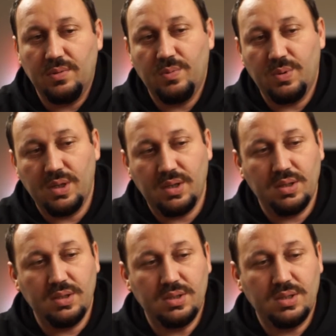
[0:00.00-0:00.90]
what I
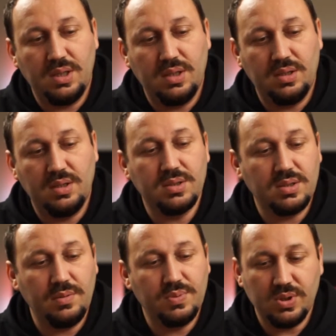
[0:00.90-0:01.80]
say in the
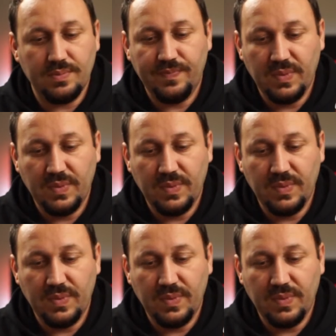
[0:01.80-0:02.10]
description.